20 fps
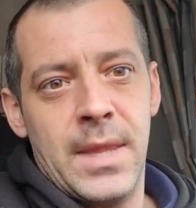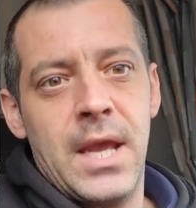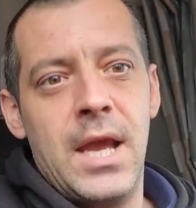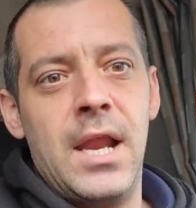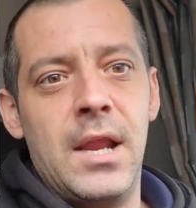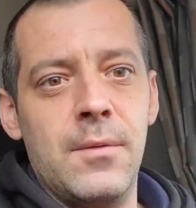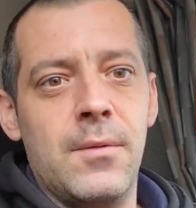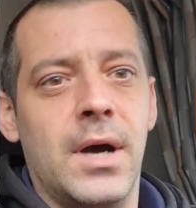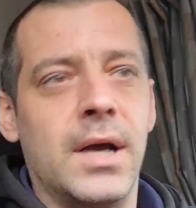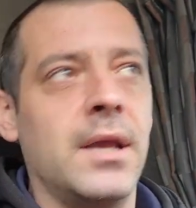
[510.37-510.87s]

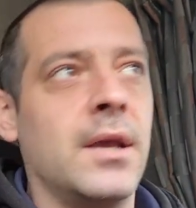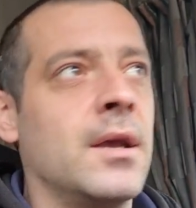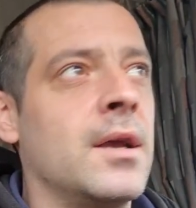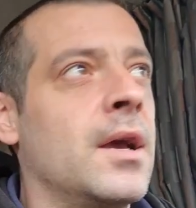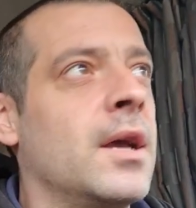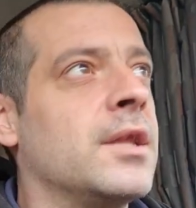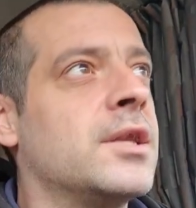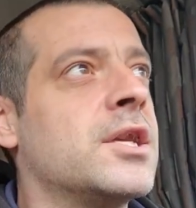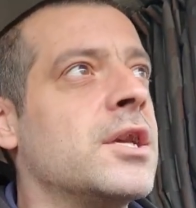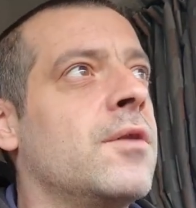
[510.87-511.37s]
Anyway,
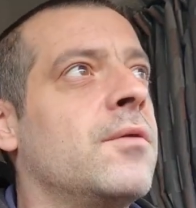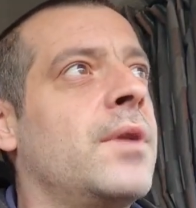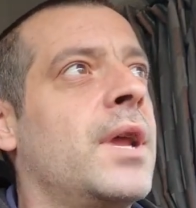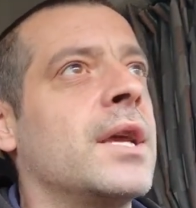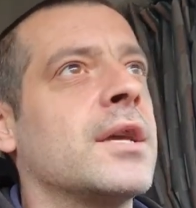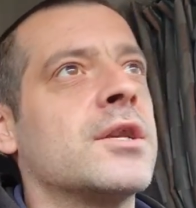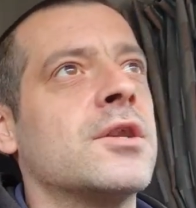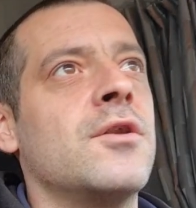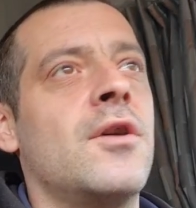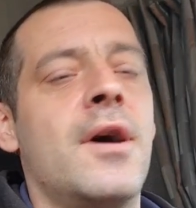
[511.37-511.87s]
until
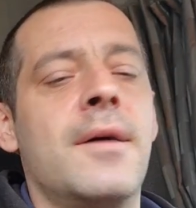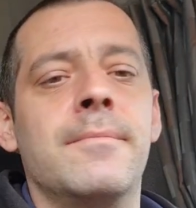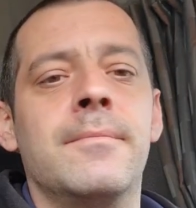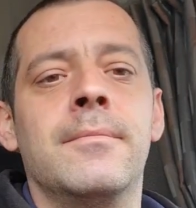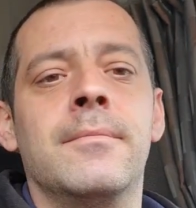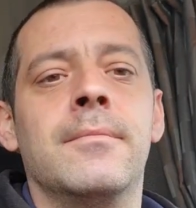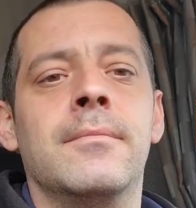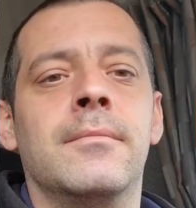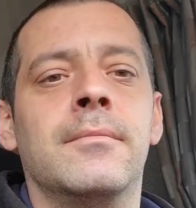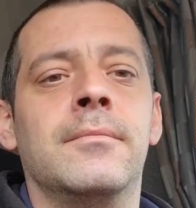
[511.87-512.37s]
next time,
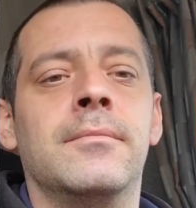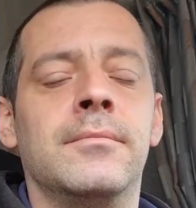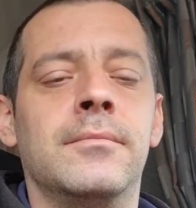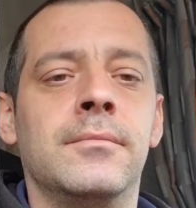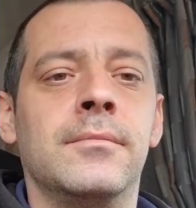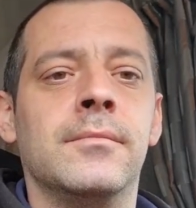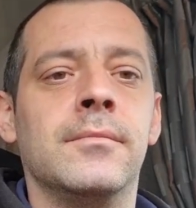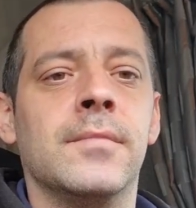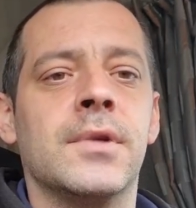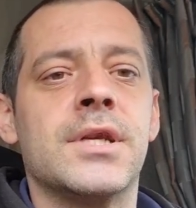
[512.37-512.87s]

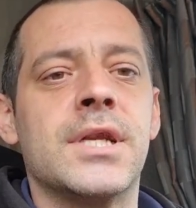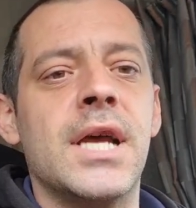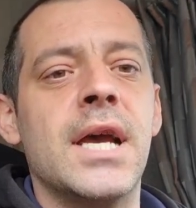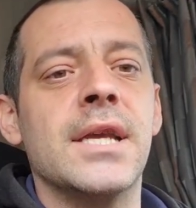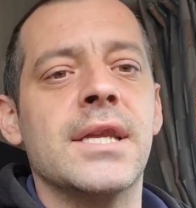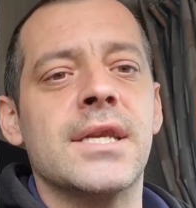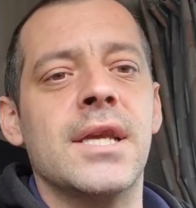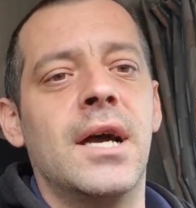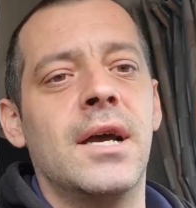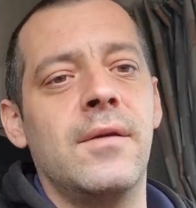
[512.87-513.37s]

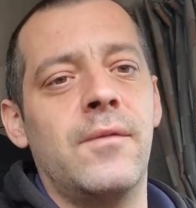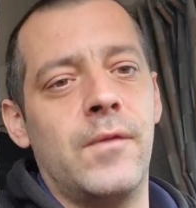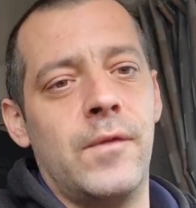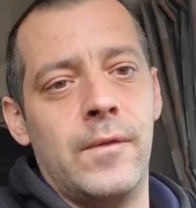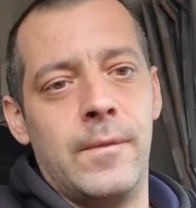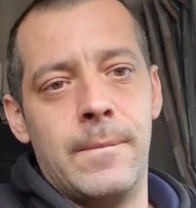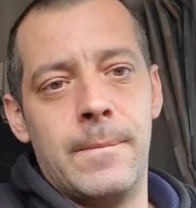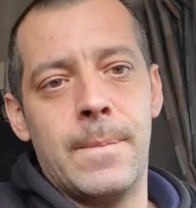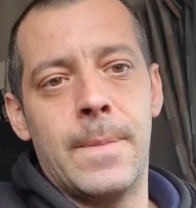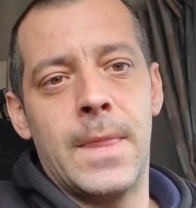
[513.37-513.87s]
stay safe
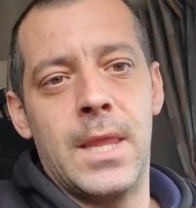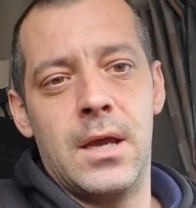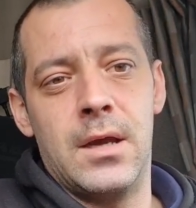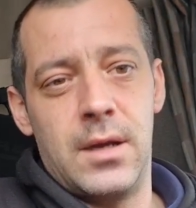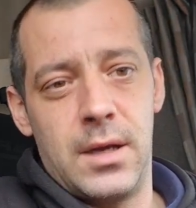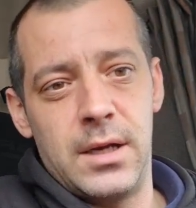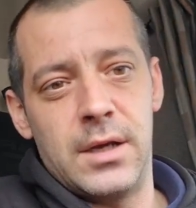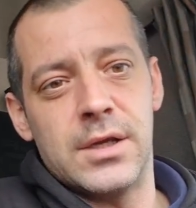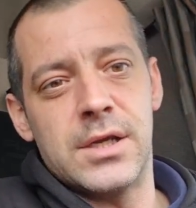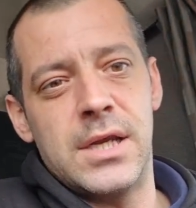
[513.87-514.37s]

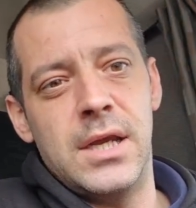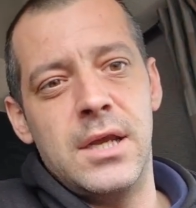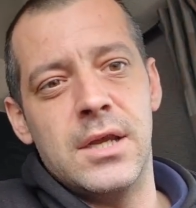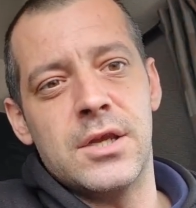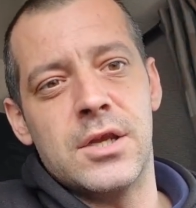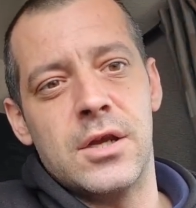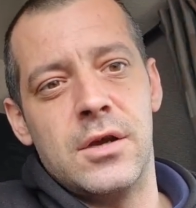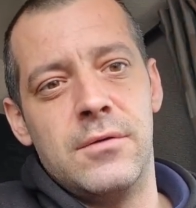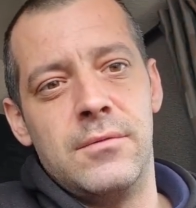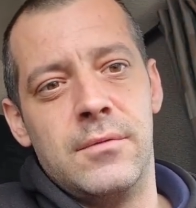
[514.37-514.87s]
and I'll see you
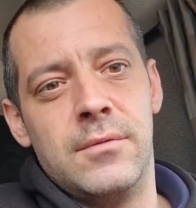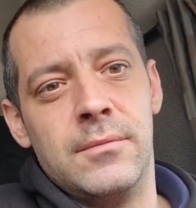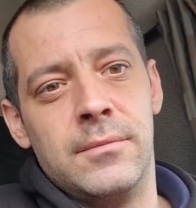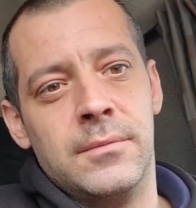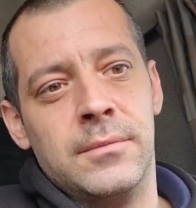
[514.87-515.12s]
soon.